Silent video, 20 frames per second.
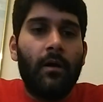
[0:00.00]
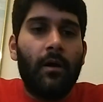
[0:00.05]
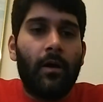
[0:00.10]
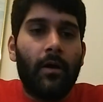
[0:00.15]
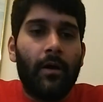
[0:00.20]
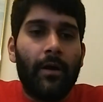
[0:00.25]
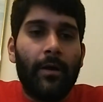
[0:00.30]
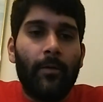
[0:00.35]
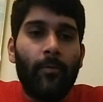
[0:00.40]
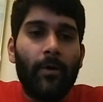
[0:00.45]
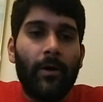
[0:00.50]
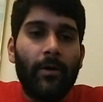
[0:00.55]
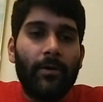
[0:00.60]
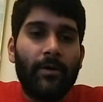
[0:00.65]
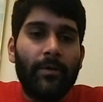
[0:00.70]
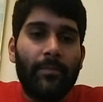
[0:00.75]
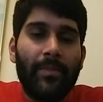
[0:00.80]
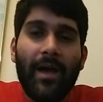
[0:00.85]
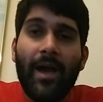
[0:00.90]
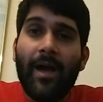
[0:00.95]
Alright,
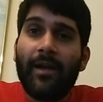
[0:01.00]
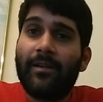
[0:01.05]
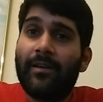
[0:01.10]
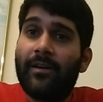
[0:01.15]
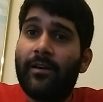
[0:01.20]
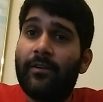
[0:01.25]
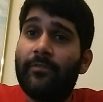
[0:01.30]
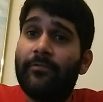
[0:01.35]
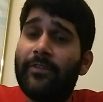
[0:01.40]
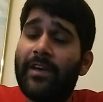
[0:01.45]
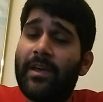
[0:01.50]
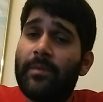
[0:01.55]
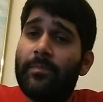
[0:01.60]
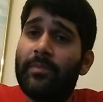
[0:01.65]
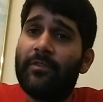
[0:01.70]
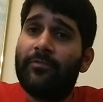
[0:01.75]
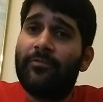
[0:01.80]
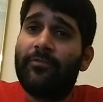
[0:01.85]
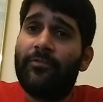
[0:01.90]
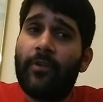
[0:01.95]
welcome back
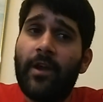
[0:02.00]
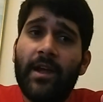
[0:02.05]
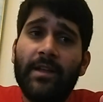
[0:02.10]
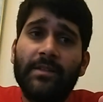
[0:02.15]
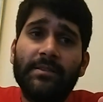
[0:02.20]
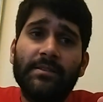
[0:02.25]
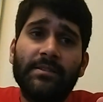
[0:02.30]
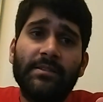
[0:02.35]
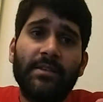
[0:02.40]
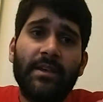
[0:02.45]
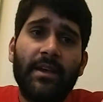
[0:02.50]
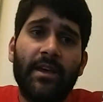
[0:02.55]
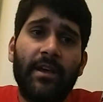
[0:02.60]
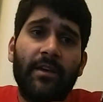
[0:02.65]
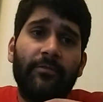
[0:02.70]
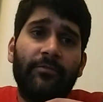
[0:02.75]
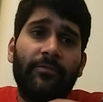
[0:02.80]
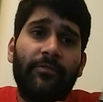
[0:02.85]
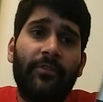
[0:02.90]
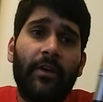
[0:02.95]
vaping friends
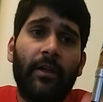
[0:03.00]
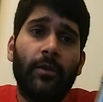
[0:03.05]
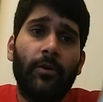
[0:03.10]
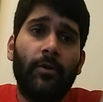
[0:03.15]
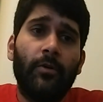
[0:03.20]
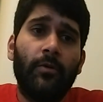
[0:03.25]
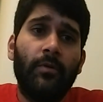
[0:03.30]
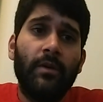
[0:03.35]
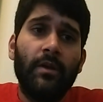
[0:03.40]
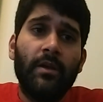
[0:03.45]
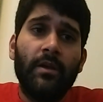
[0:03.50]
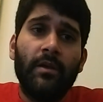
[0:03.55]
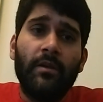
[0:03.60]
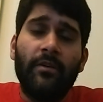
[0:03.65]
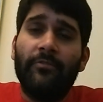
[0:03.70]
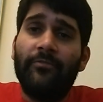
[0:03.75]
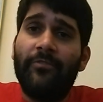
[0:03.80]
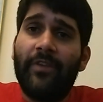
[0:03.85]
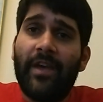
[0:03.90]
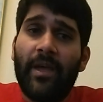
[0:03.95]
and fellow
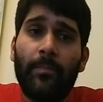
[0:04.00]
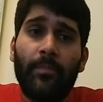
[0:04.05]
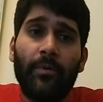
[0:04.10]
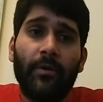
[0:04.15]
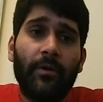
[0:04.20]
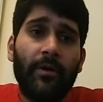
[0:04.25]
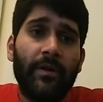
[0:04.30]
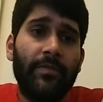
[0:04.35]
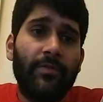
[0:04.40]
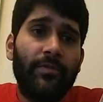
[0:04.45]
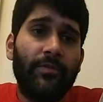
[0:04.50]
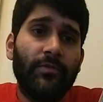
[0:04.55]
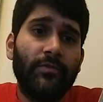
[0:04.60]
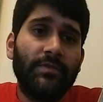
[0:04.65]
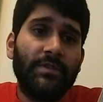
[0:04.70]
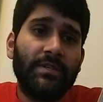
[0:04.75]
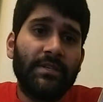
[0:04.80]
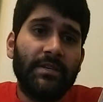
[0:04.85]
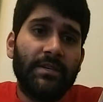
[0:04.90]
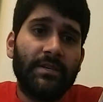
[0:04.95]
vapor
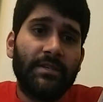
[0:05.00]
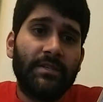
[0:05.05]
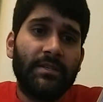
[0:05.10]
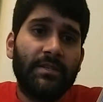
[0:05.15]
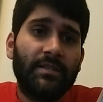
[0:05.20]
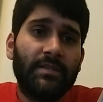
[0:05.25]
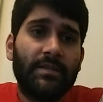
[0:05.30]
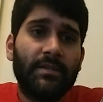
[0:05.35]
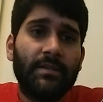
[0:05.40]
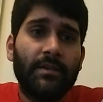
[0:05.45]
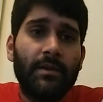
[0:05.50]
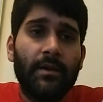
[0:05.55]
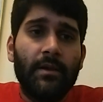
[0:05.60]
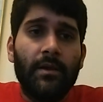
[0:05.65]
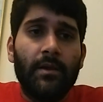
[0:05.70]
enthusiasts.